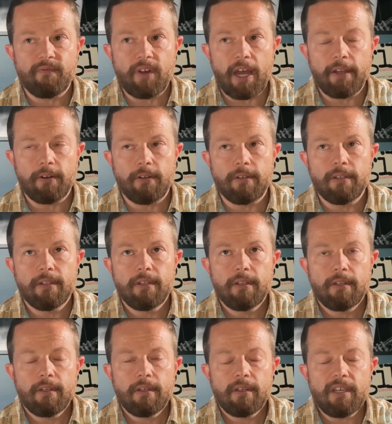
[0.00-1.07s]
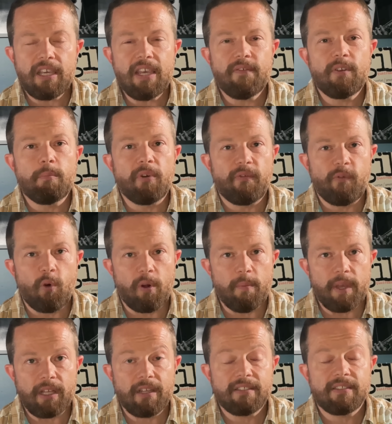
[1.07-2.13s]
vinyl even before
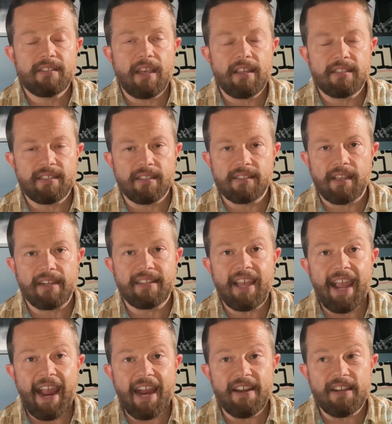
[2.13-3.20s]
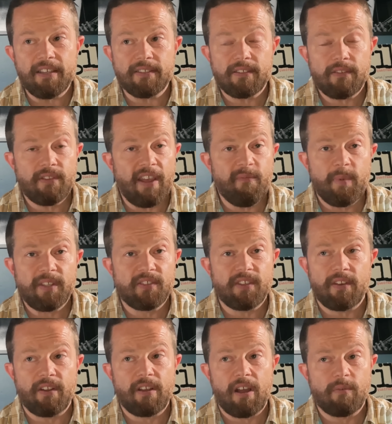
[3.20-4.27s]
me, let's say since like the 80s, they've been
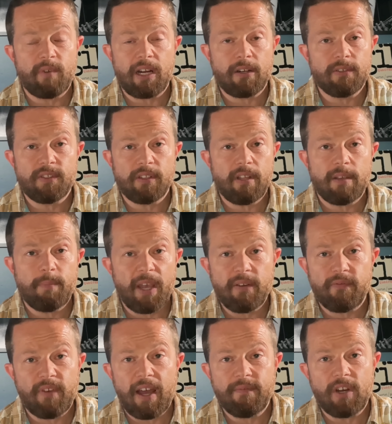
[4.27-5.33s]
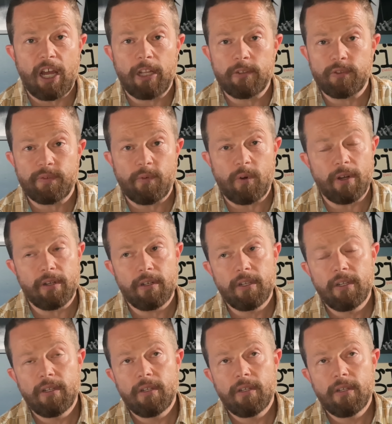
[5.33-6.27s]
sitting on records that they paid $5 for.